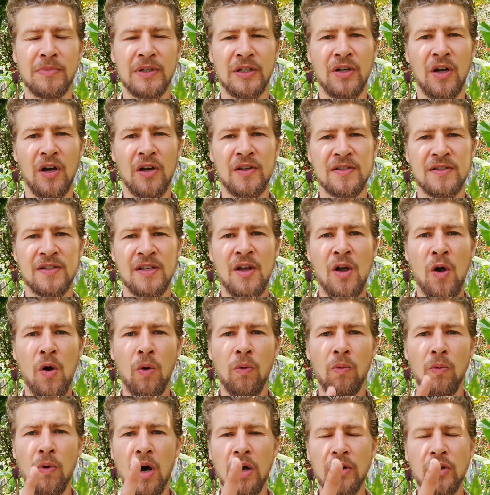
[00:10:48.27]
because
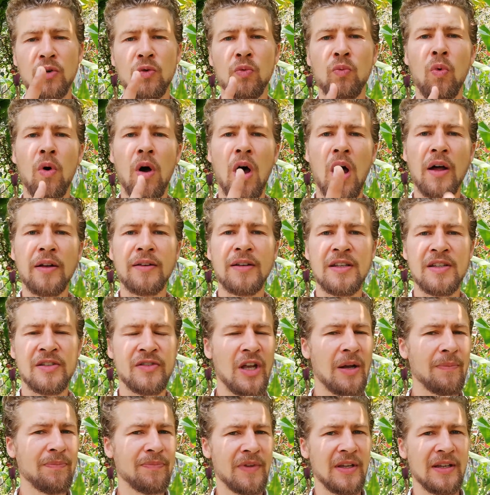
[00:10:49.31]
one-on-one is
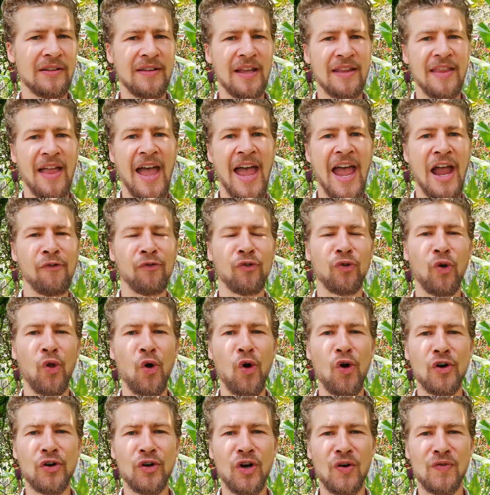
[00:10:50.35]
something that I have
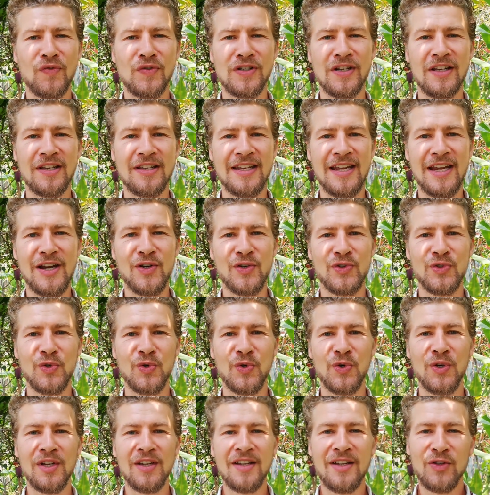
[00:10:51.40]
learned over the years to